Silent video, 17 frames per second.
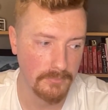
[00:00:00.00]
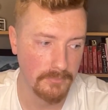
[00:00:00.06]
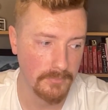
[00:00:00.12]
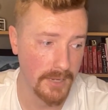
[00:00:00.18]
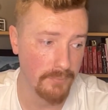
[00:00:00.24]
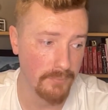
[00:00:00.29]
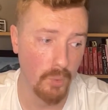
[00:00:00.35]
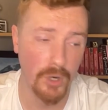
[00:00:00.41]

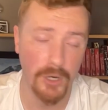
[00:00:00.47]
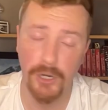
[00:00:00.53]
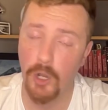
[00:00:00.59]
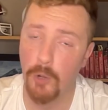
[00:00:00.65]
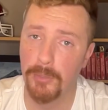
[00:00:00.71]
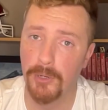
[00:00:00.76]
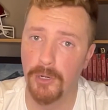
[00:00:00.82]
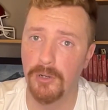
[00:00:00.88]
Never won
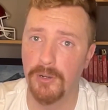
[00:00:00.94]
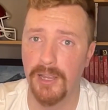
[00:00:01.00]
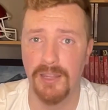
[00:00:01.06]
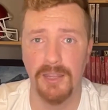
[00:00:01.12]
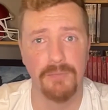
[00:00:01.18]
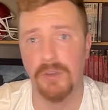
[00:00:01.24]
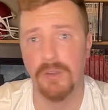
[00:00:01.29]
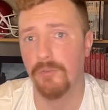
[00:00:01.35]
an opener,
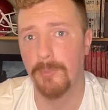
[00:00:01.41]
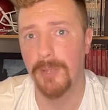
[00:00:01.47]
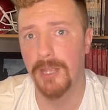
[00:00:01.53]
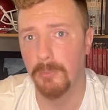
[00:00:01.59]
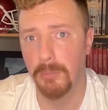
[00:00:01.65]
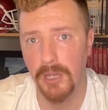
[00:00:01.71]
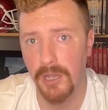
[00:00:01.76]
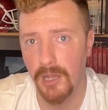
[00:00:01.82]
and they've never
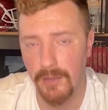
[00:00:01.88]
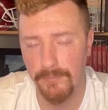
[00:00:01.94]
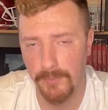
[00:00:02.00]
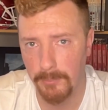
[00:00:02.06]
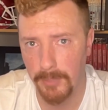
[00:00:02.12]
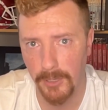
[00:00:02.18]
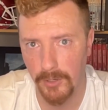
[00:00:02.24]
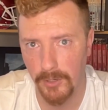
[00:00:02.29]
made a
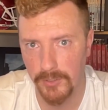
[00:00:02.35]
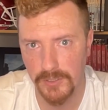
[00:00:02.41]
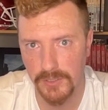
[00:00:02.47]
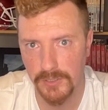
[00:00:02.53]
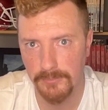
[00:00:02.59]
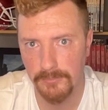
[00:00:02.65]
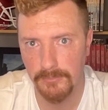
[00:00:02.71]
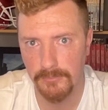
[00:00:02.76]
playoff
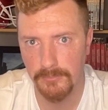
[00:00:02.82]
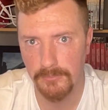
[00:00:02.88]
appearance.